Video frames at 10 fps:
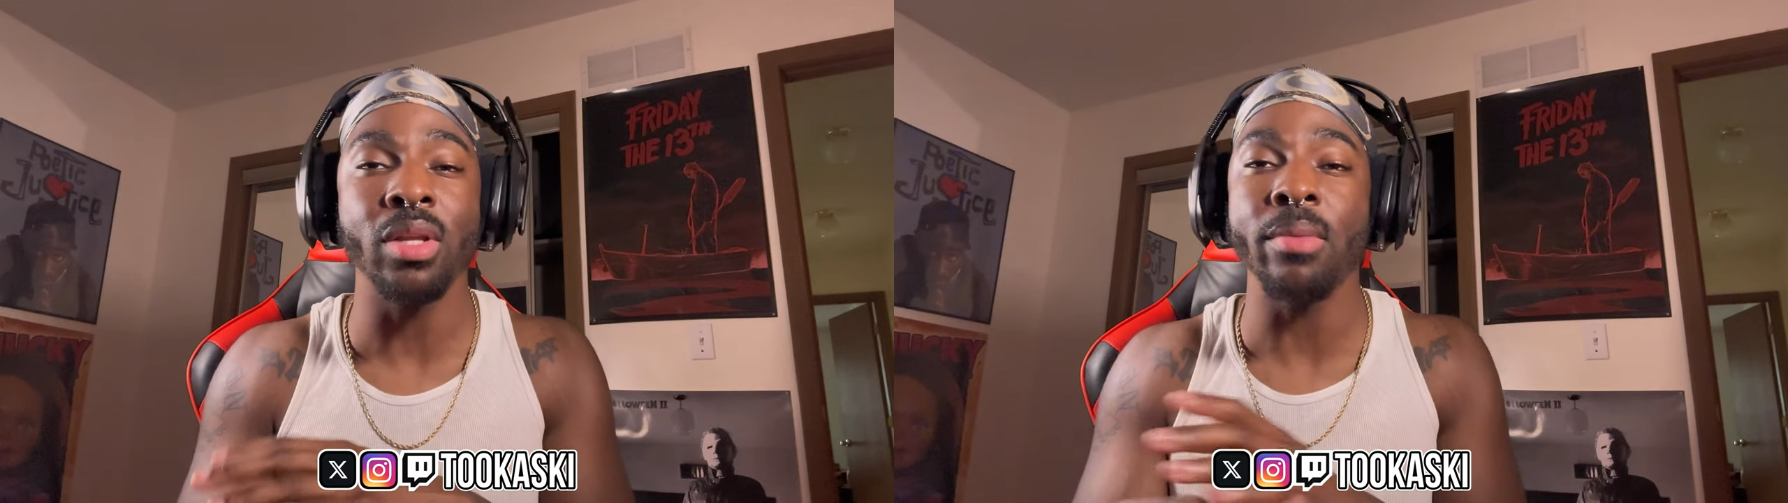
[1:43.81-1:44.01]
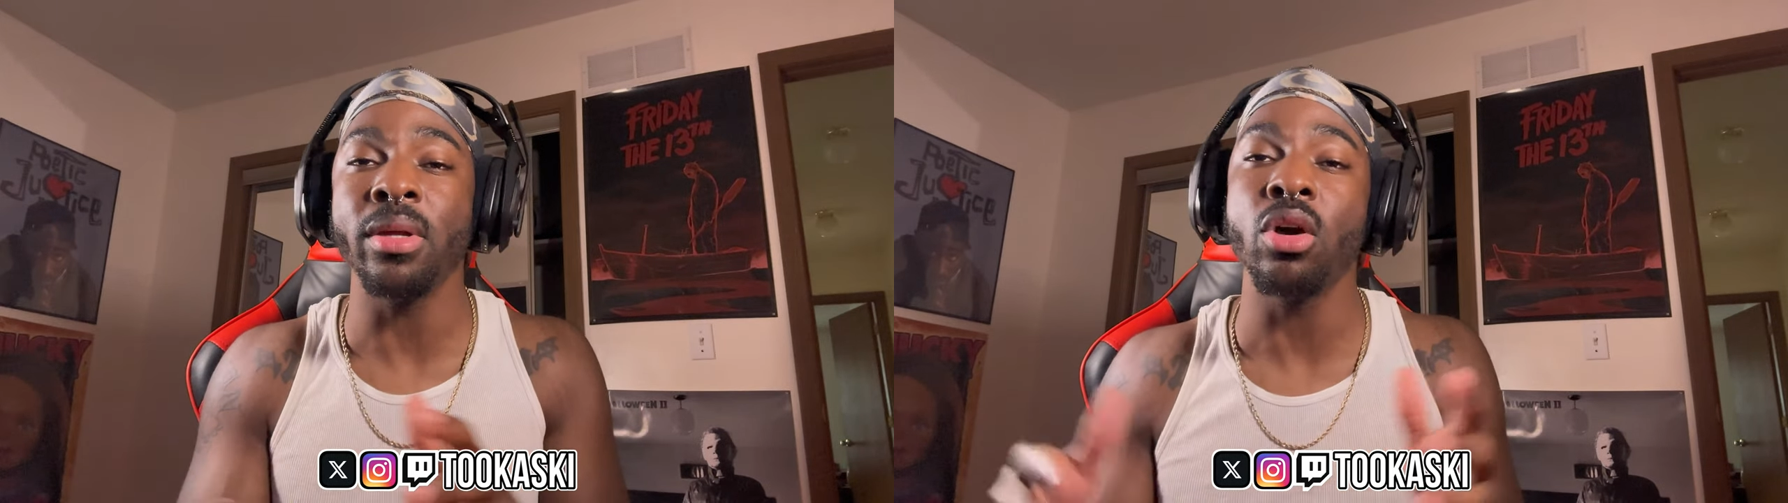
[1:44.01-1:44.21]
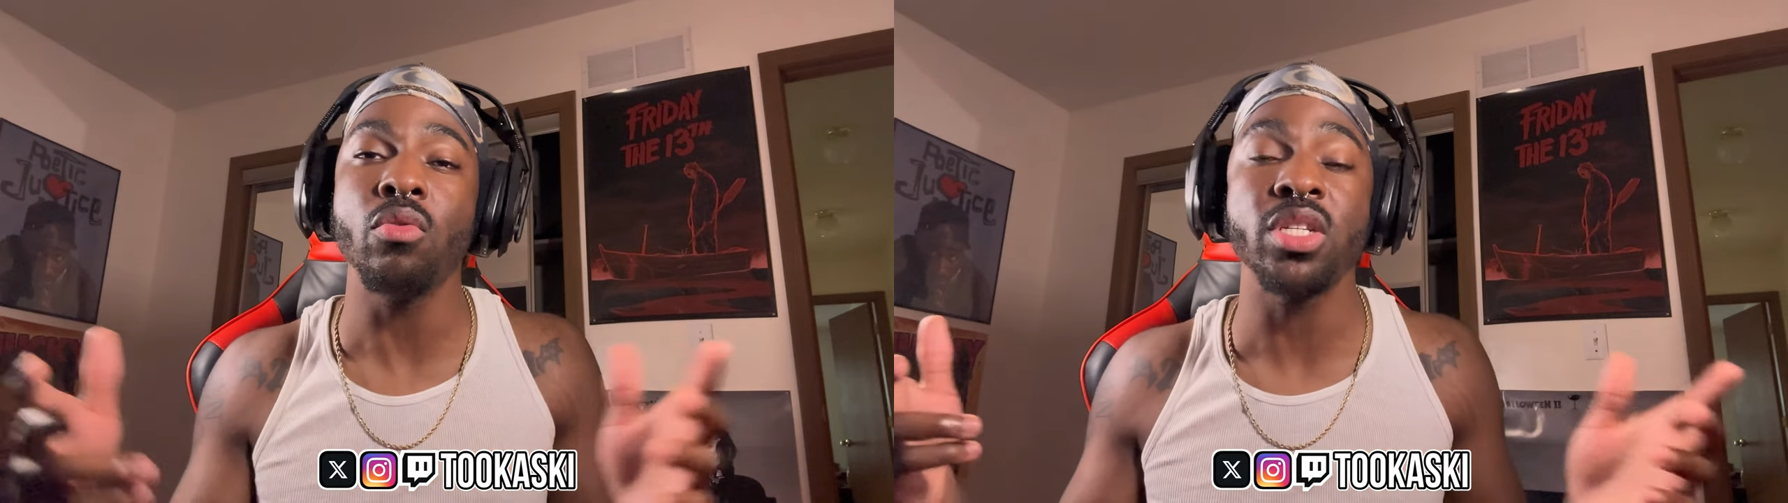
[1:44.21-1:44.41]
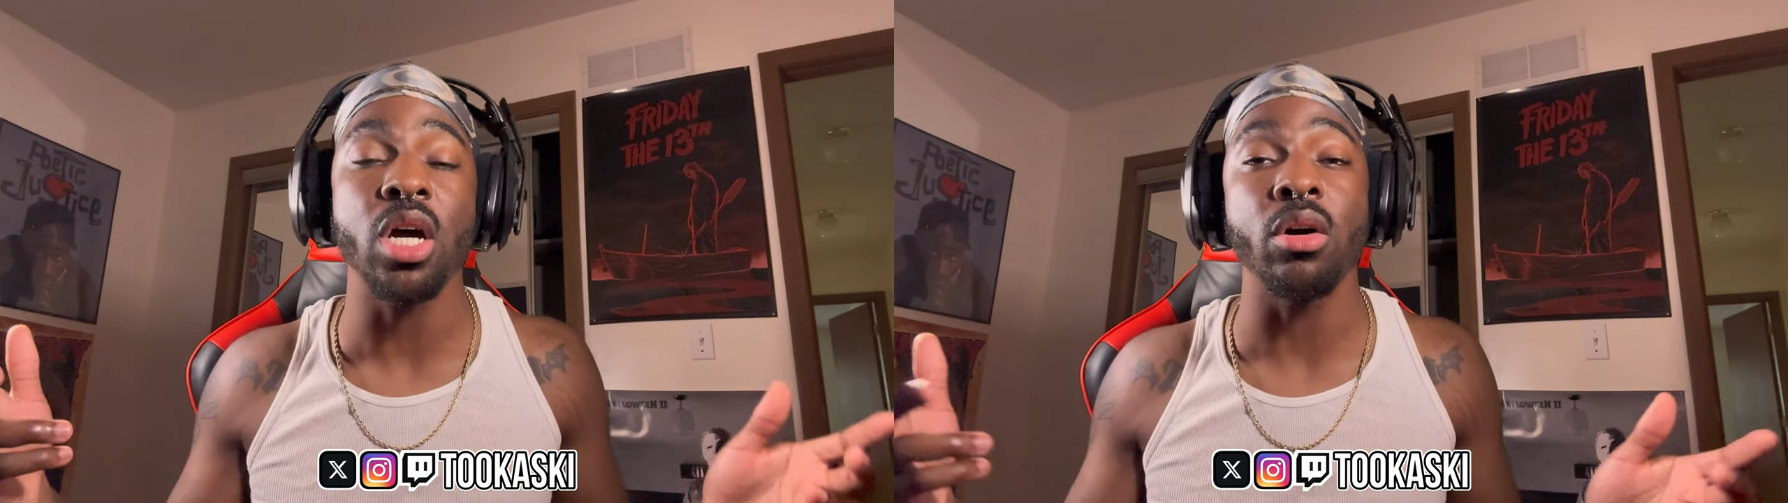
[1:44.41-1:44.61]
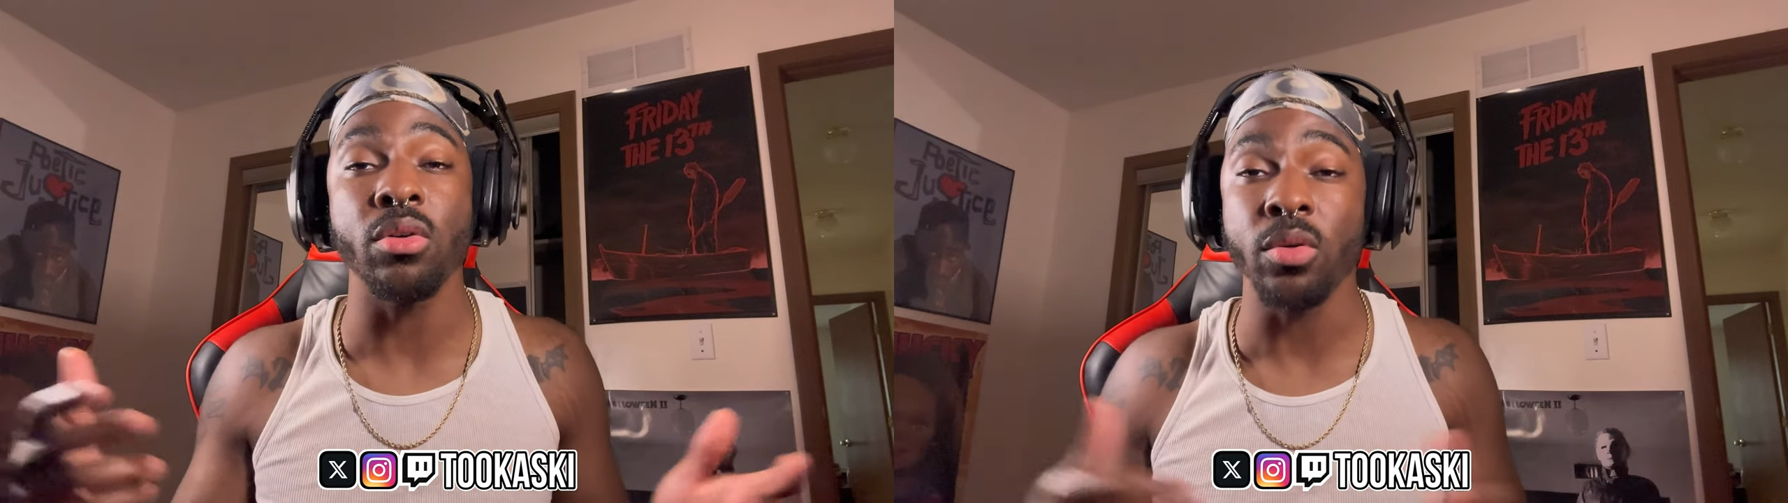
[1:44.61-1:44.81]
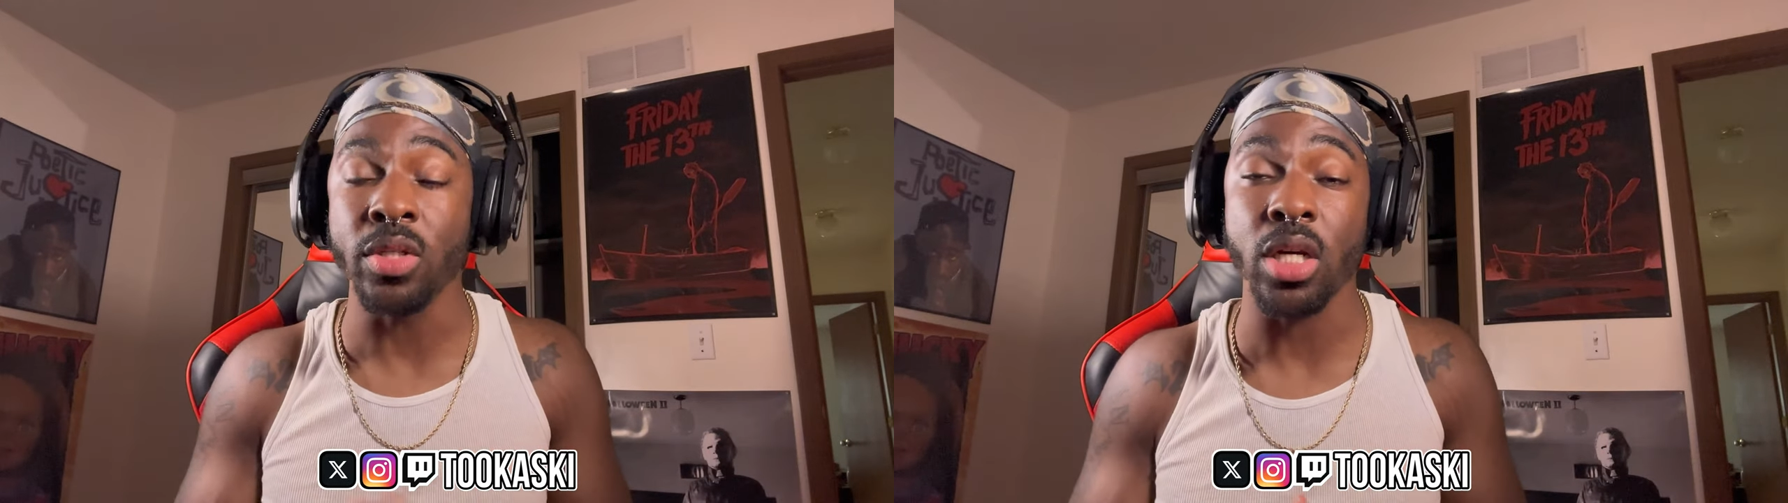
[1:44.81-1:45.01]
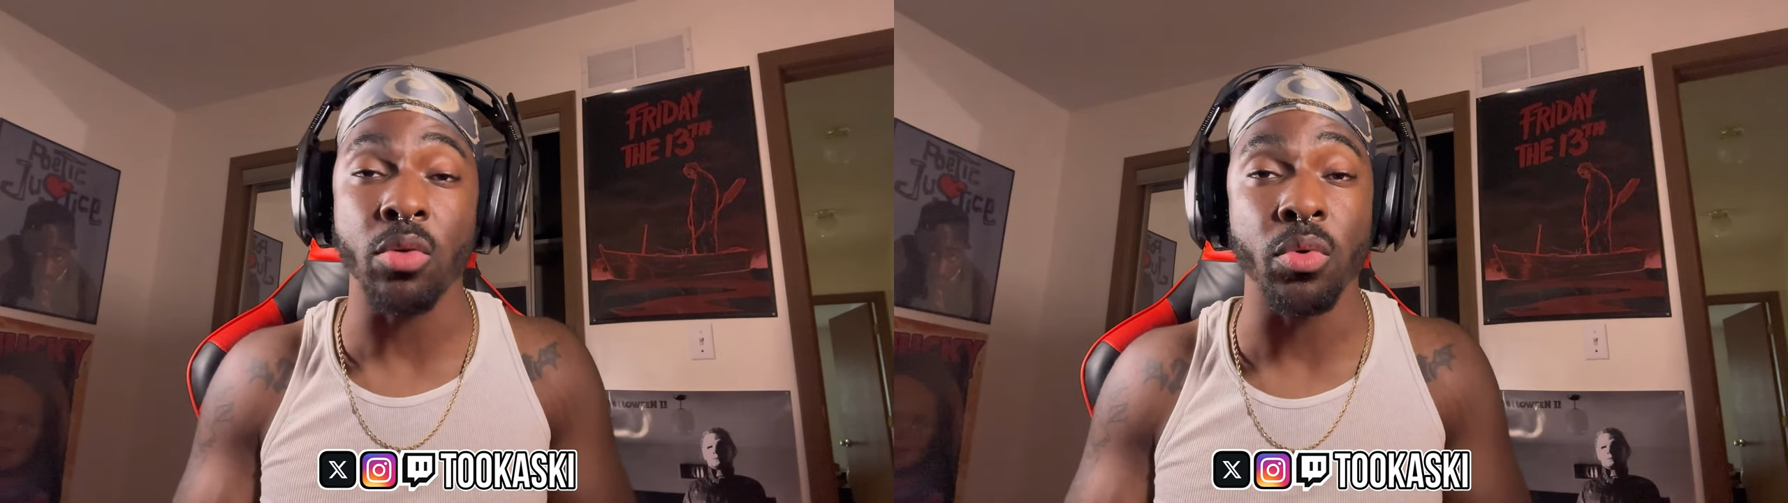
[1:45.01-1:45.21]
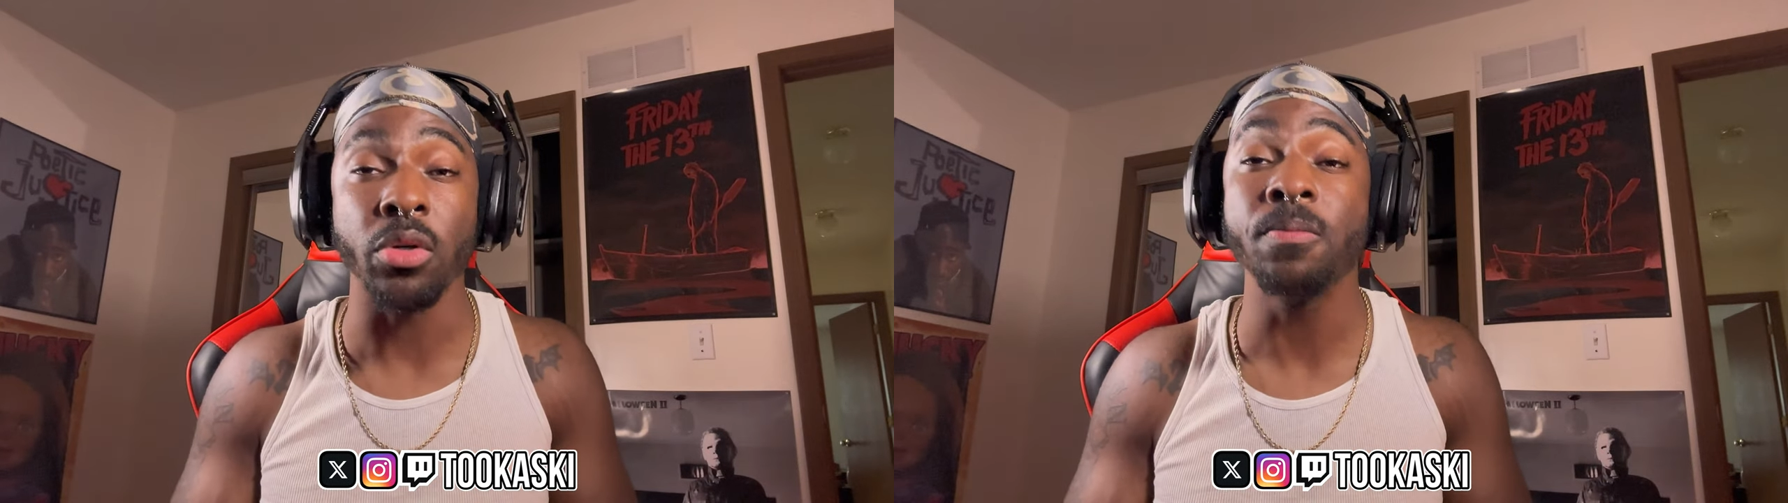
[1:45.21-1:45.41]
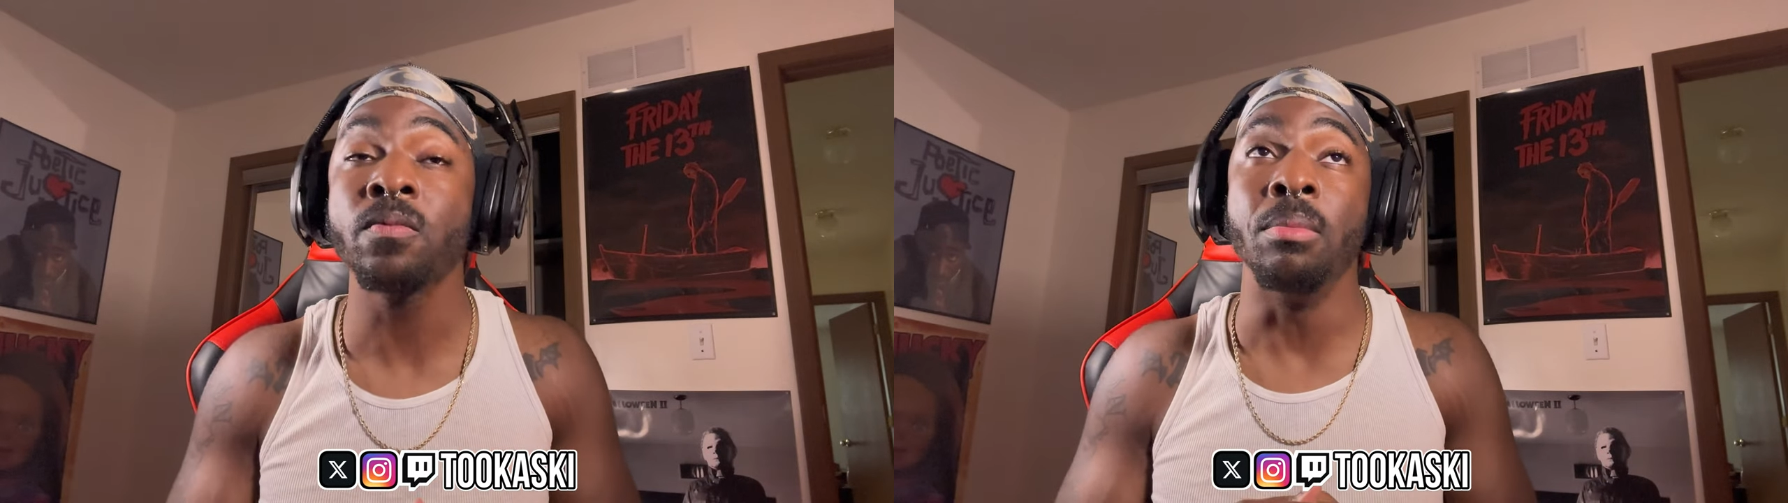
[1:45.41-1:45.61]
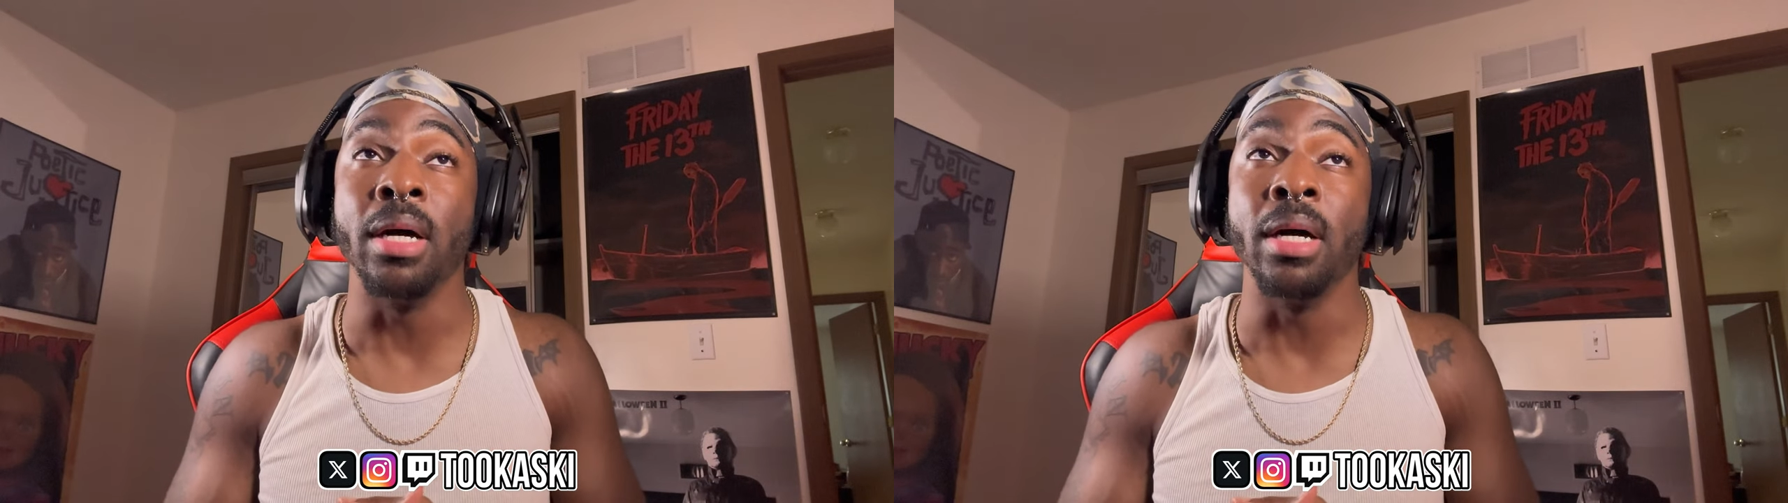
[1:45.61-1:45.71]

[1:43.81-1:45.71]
let me know what y'all want.